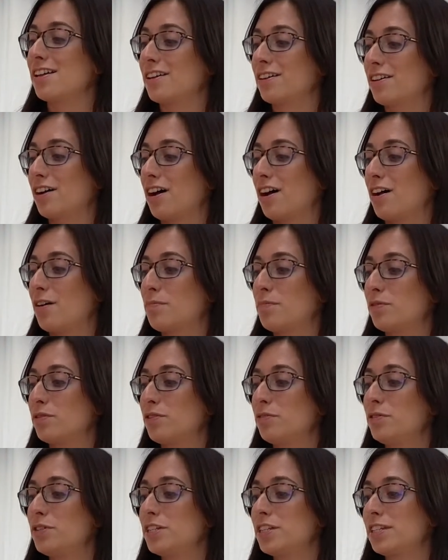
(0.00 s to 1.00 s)

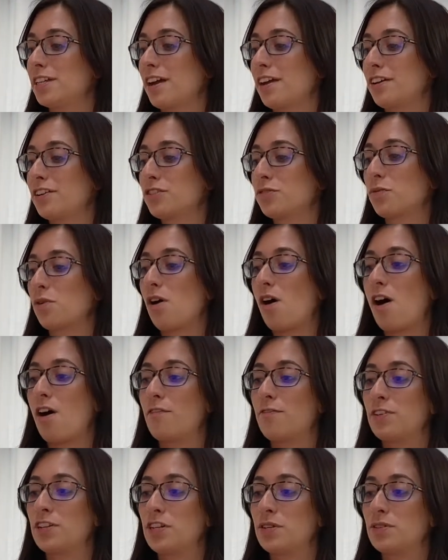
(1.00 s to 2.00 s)
Balloon designers will
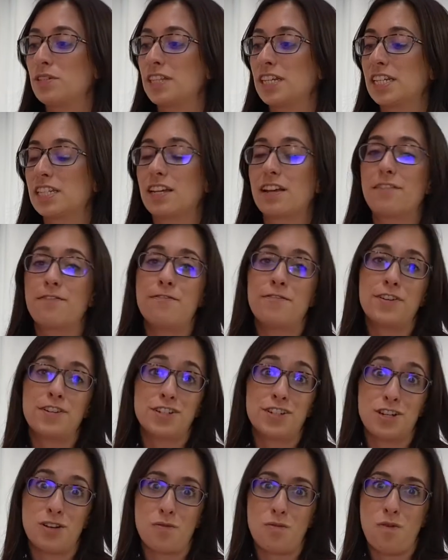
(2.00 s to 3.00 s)
often use things like
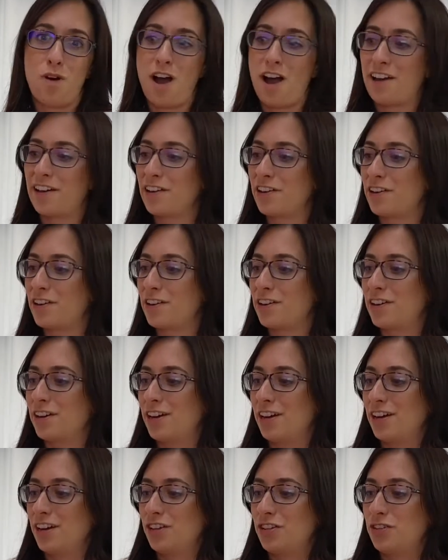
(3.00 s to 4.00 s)
fishing wire
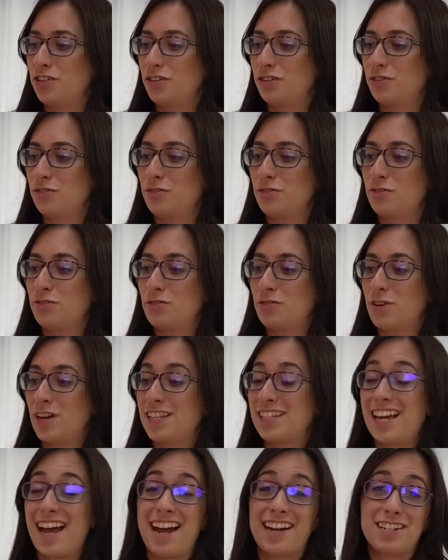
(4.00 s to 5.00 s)
to
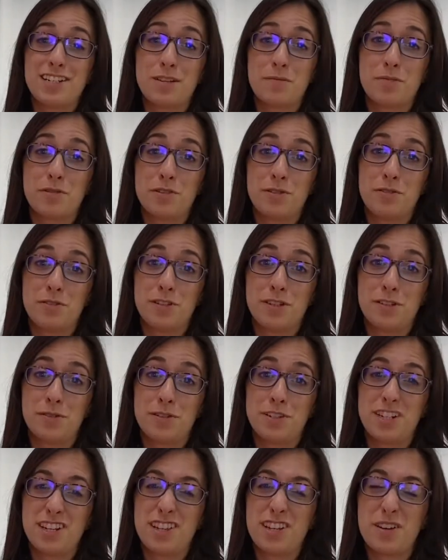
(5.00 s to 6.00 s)
attach the balloons to
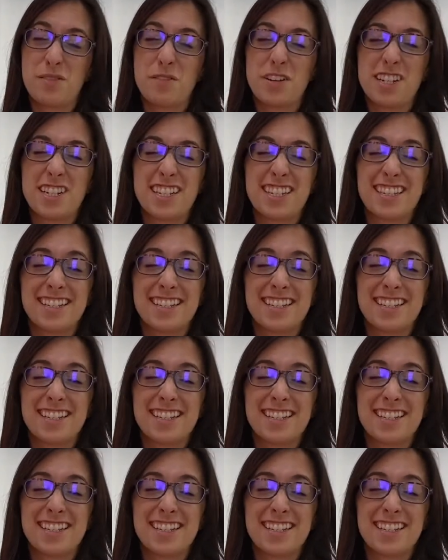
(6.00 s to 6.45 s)
each other, which is,